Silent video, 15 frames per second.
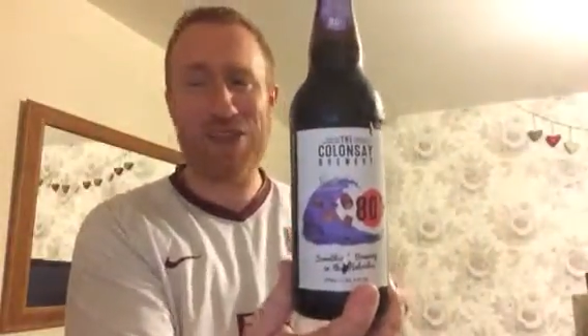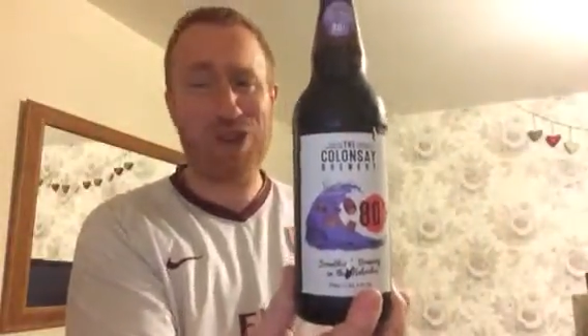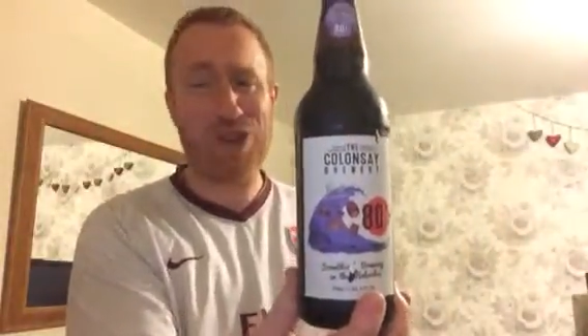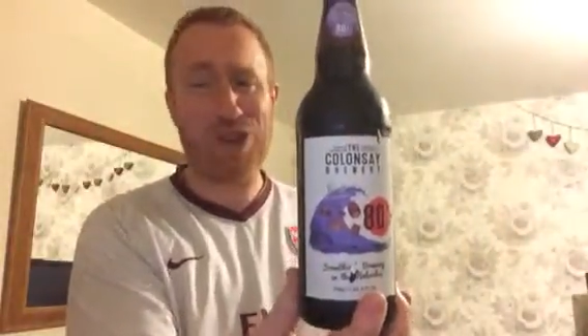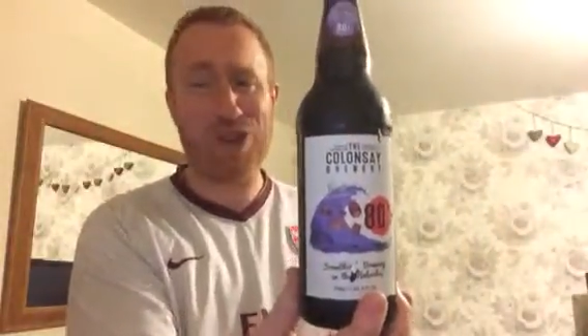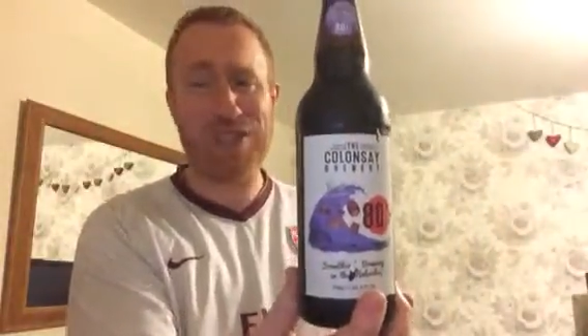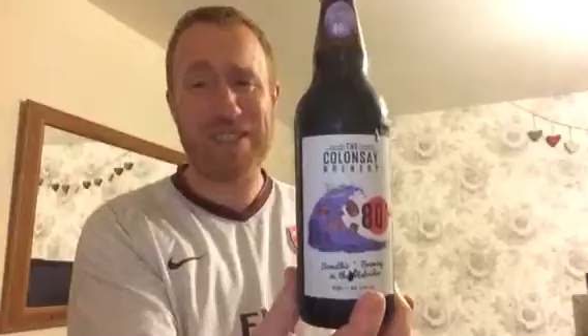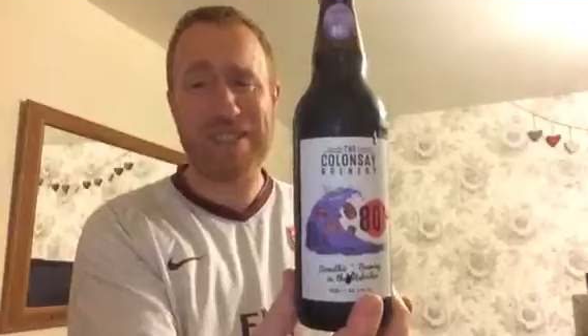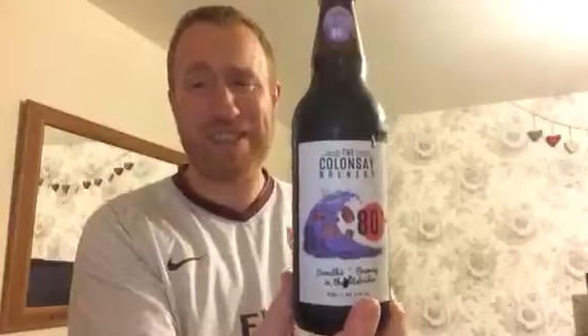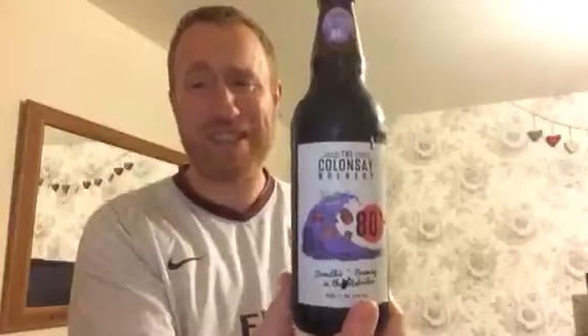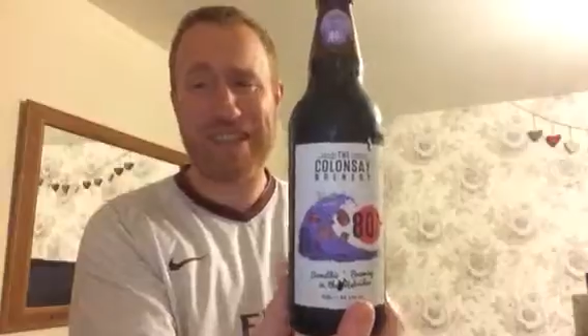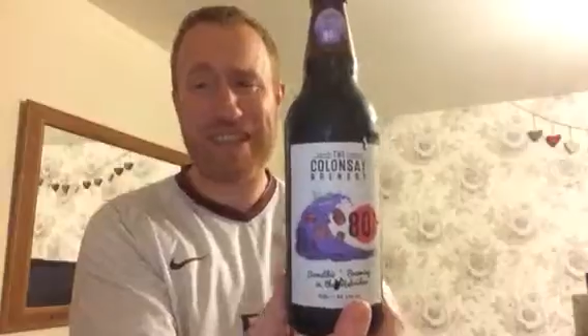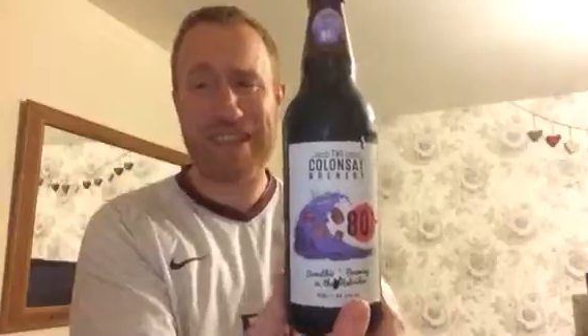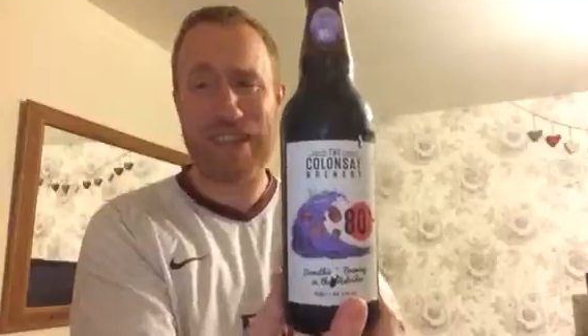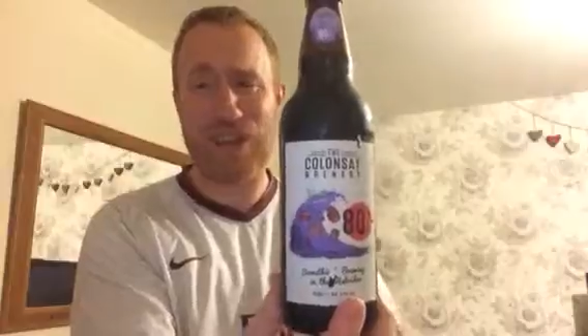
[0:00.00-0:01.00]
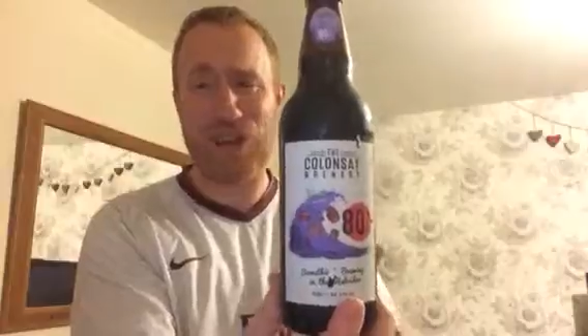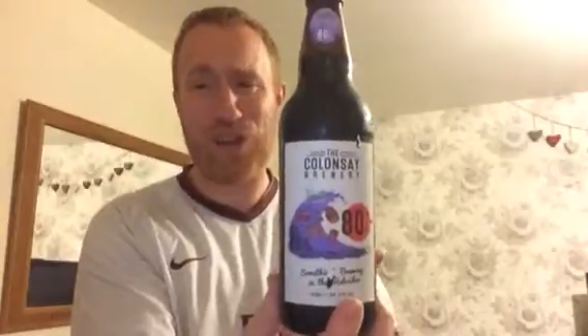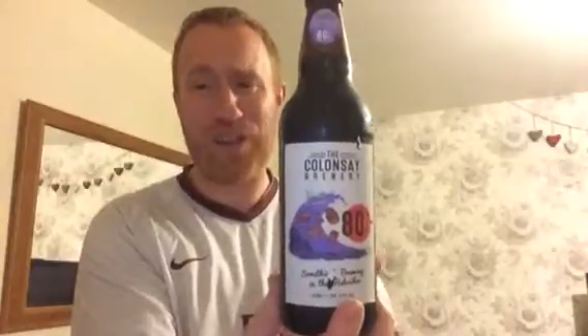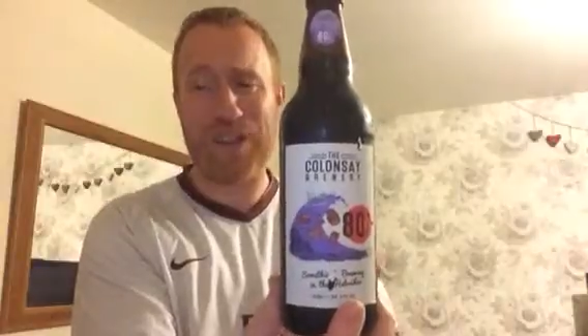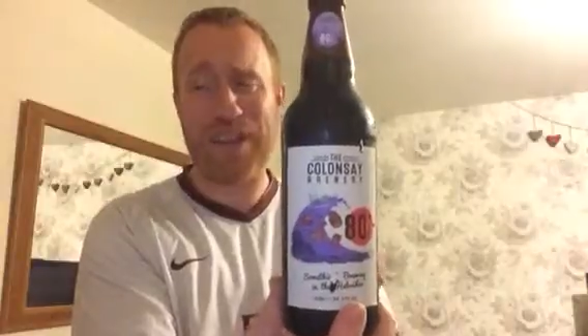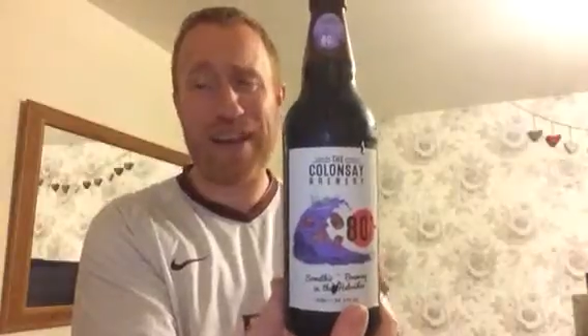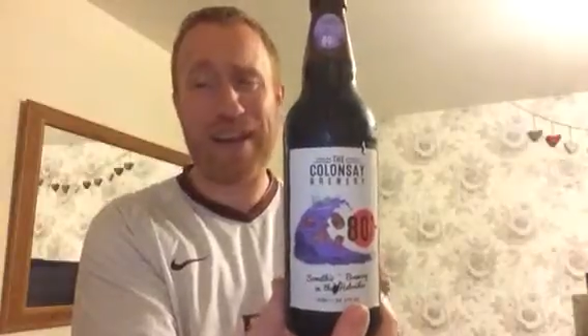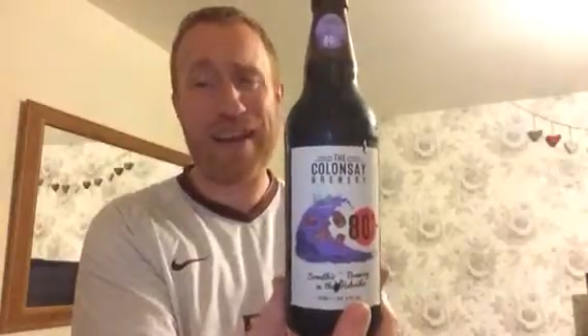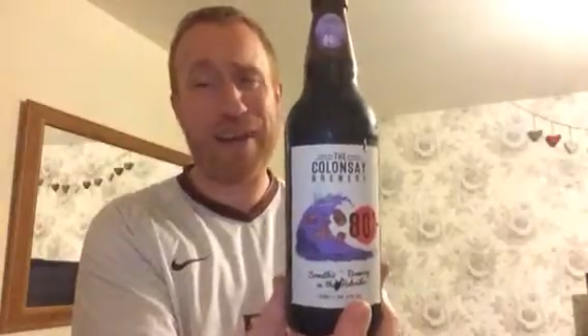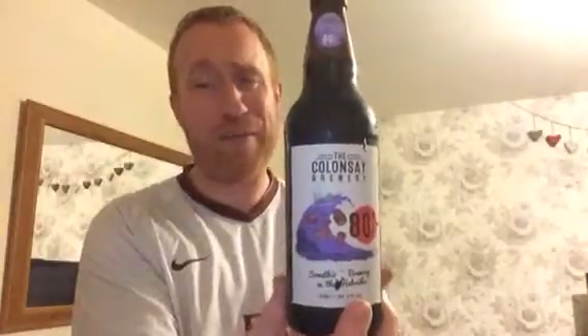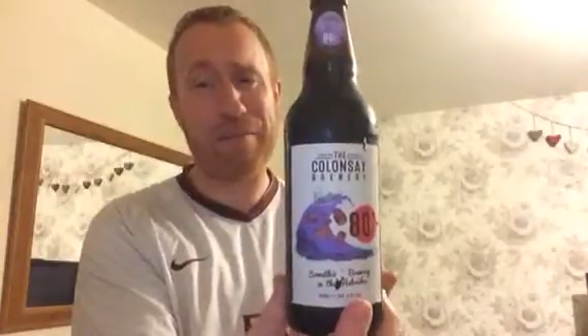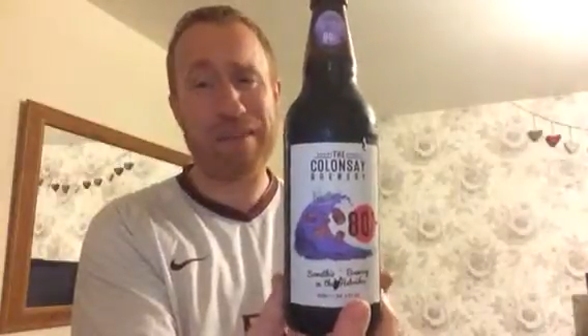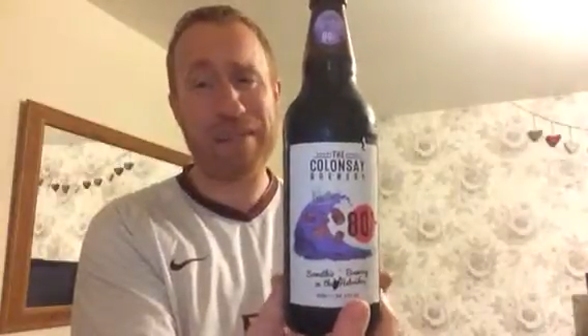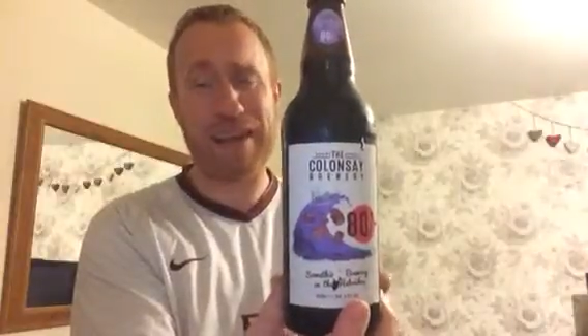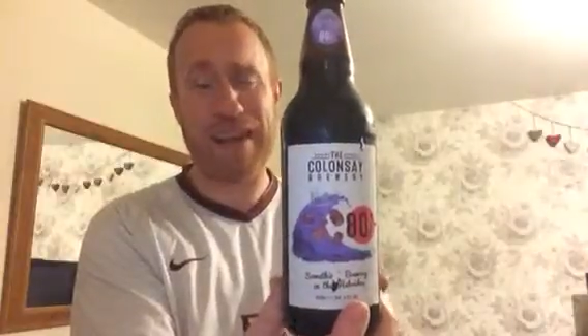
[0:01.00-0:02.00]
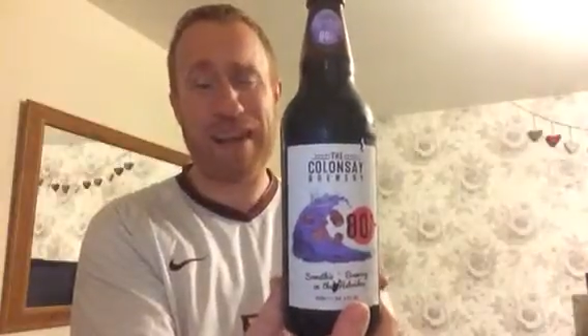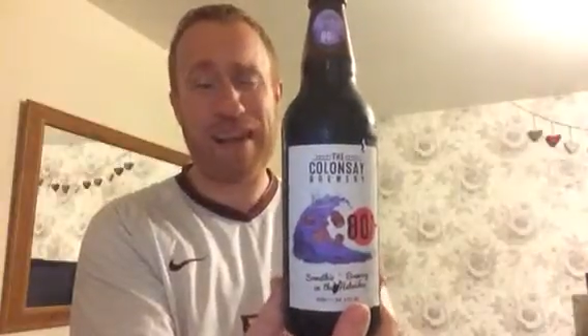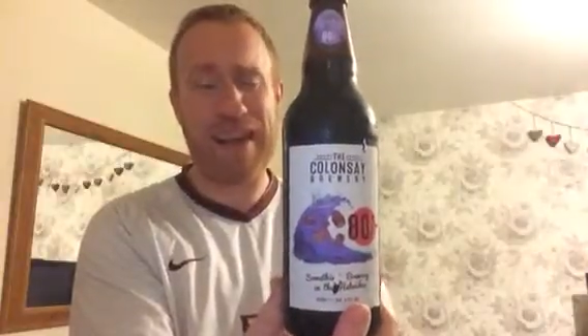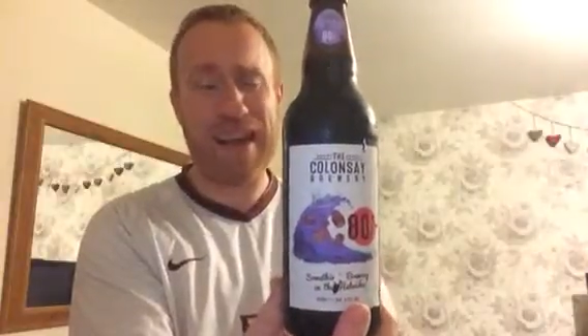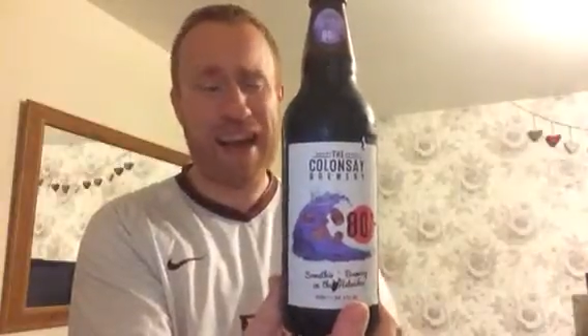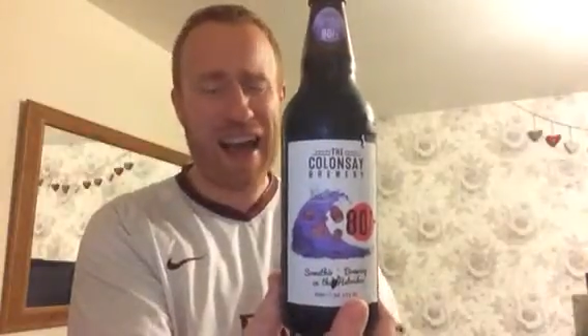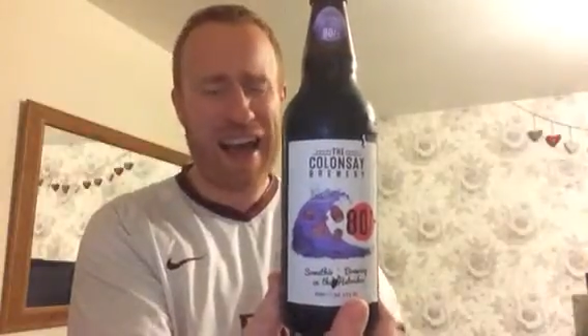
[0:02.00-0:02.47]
2016 in London, and let me tell you,